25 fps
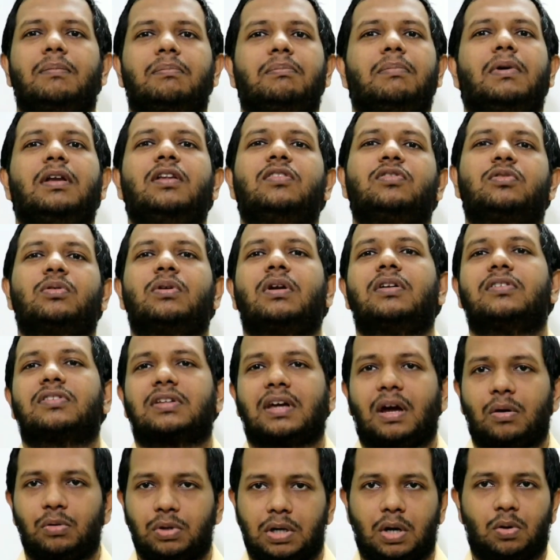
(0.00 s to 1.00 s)
Many students
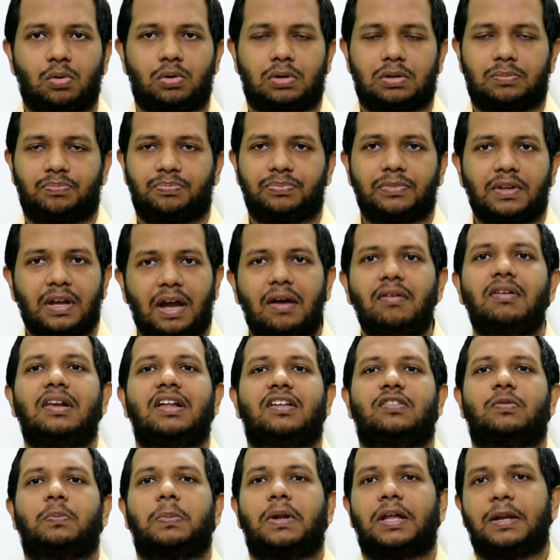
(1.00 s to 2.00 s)
have doubt. I
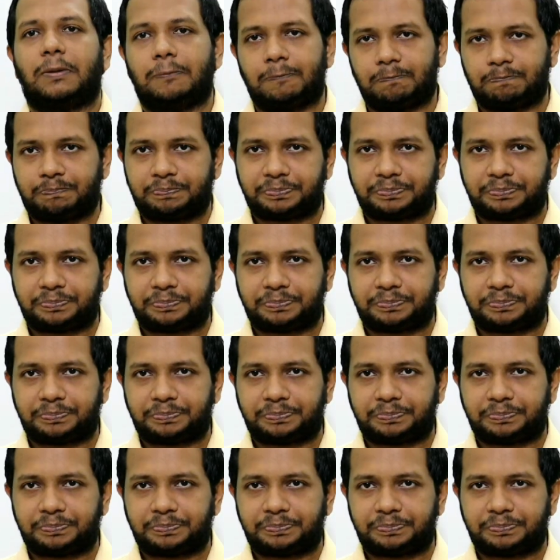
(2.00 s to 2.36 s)
will explain.